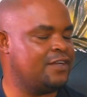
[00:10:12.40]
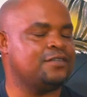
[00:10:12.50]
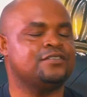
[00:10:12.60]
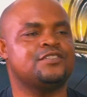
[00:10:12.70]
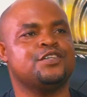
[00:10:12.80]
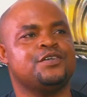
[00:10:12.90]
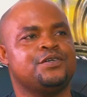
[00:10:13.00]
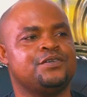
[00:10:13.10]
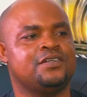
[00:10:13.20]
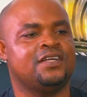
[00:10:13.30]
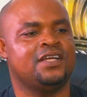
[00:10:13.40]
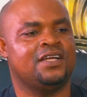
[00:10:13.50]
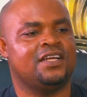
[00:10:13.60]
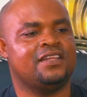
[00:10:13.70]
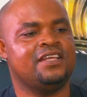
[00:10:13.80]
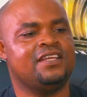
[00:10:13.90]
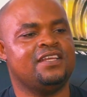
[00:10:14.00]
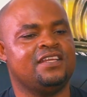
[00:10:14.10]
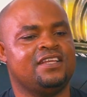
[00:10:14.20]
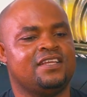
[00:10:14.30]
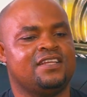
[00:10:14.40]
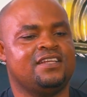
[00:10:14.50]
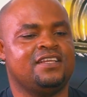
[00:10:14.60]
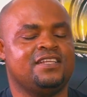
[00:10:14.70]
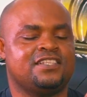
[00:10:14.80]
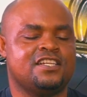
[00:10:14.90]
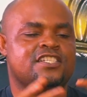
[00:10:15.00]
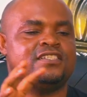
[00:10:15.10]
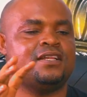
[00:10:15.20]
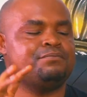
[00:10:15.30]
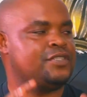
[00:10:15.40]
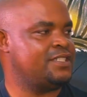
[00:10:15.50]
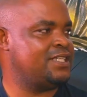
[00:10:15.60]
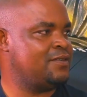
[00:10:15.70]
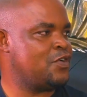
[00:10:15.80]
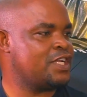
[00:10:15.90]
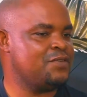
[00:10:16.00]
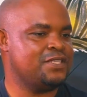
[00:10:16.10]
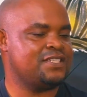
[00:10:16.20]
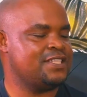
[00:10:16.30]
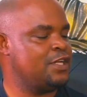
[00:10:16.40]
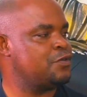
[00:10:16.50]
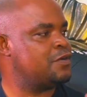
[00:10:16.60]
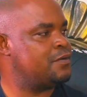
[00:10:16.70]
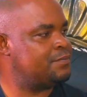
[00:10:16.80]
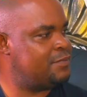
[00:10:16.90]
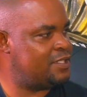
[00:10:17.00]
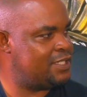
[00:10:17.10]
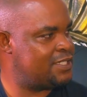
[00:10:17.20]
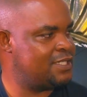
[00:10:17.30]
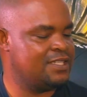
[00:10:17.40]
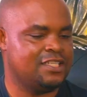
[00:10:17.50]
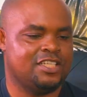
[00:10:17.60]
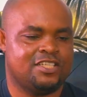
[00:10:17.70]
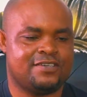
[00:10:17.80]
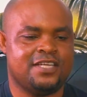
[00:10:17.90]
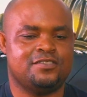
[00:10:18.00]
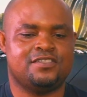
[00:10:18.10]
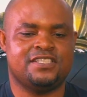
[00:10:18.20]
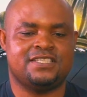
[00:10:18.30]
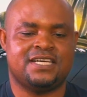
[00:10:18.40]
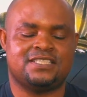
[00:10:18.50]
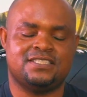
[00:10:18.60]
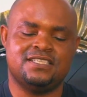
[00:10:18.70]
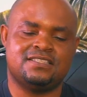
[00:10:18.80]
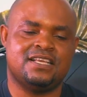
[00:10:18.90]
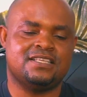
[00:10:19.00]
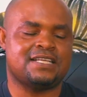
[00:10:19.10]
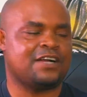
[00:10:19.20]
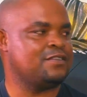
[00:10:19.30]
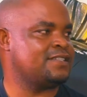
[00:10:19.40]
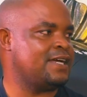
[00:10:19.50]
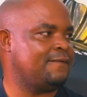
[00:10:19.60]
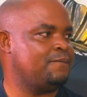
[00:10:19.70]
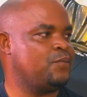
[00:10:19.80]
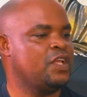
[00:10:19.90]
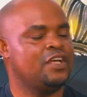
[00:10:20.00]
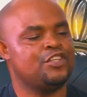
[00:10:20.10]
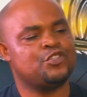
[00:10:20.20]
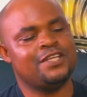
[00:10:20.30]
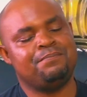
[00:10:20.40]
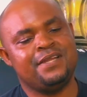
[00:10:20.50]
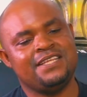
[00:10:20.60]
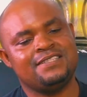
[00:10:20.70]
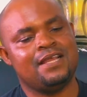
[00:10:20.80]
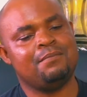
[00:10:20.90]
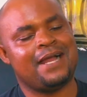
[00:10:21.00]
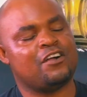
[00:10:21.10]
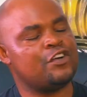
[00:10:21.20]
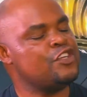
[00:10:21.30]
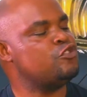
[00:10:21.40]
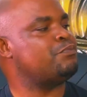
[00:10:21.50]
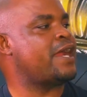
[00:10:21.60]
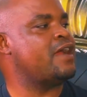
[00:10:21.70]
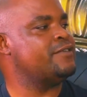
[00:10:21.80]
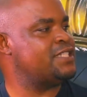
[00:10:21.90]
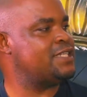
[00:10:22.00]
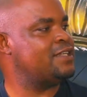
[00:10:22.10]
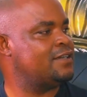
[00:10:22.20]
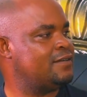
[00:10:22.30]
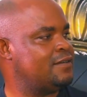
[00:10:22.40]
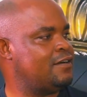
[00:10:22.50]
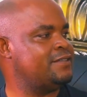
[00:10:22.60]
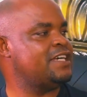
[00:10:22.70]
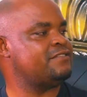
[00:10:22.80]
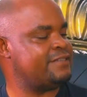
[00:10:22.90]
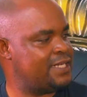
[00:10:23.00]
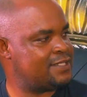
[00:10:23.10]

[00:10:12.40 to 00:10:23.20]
So the international body working with the local bodies try to see that these things are conserved. So they place them according to priority of their threats.